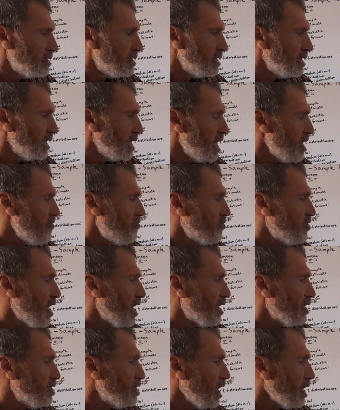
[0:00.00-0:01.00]
If the
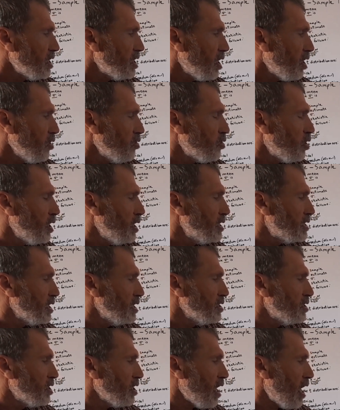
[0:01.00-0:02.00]
rejection region is in
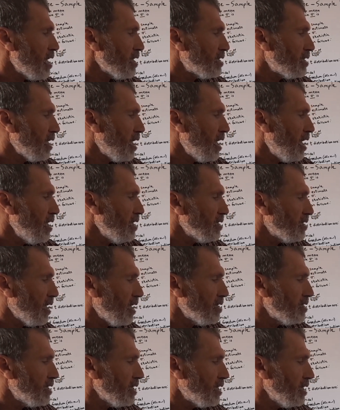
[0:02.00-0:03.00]
the right tail,
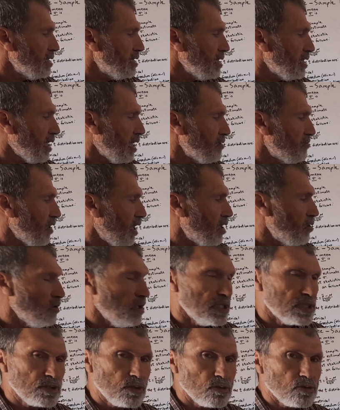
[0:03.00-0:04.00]
then the critical value
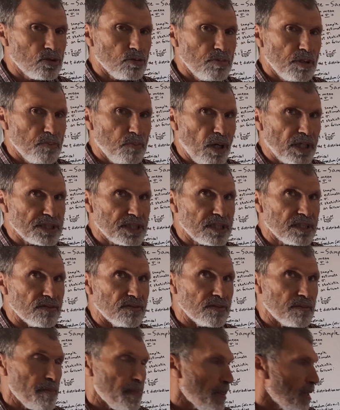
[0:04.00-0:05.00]
is going to be positive.
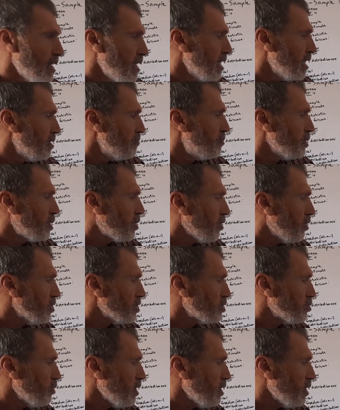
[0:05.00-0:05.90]
Because we